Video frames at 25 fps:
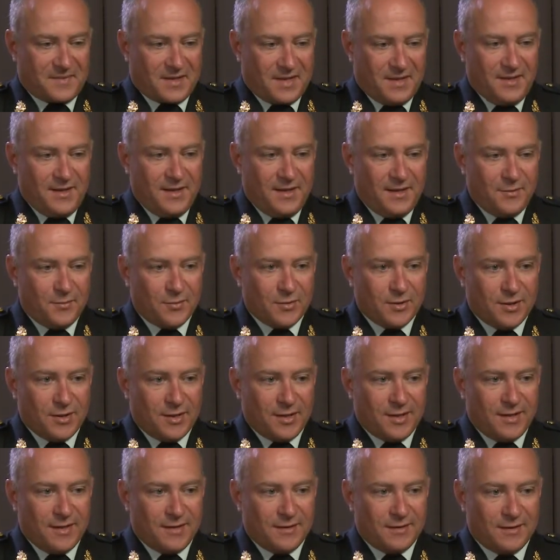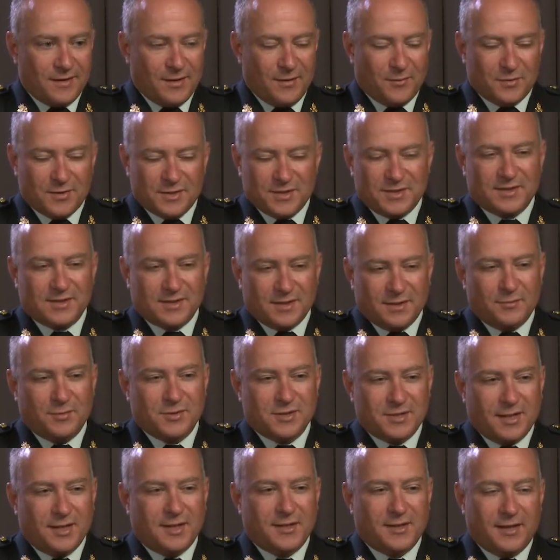they were. It was
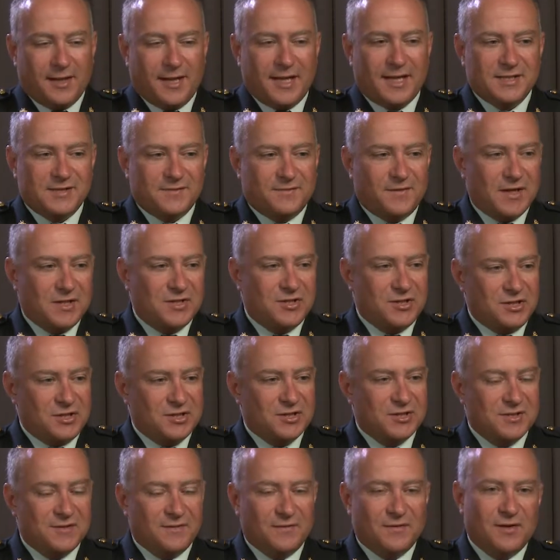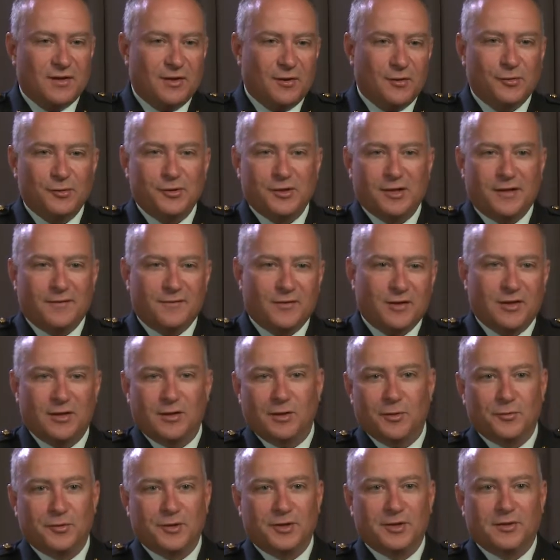like the last vestiges of a
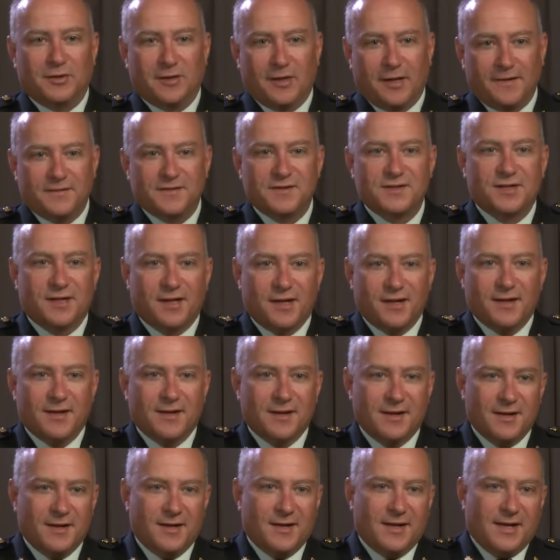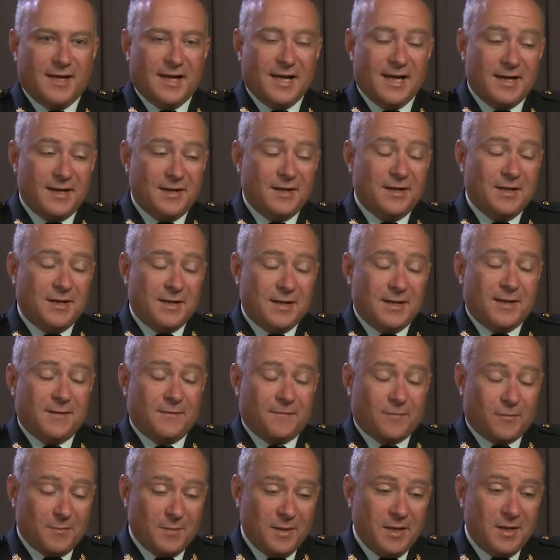colonial lifestyle, and
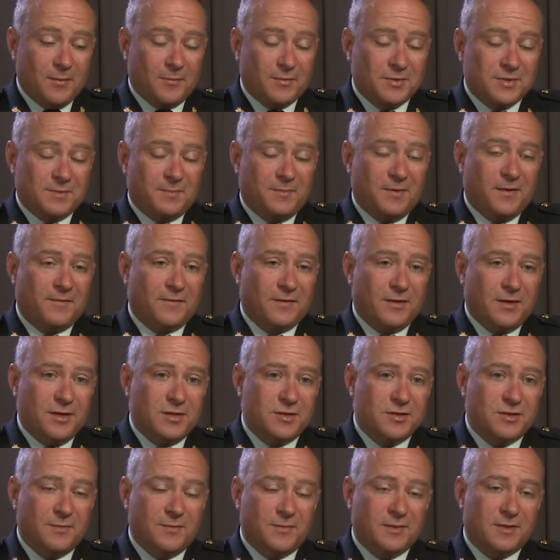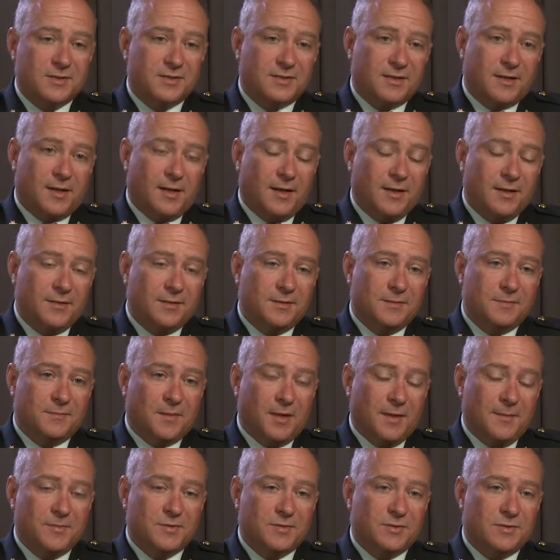for me it was a bit of an issue because
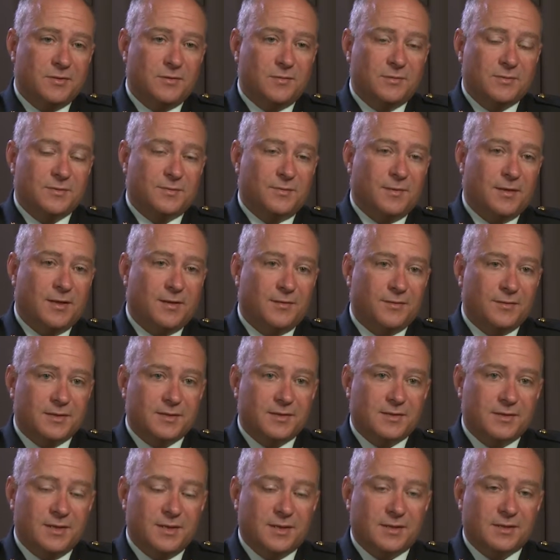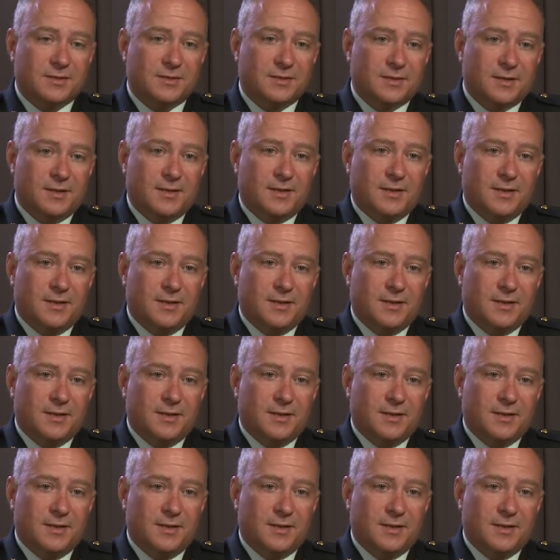my platoon was way out in the sticks,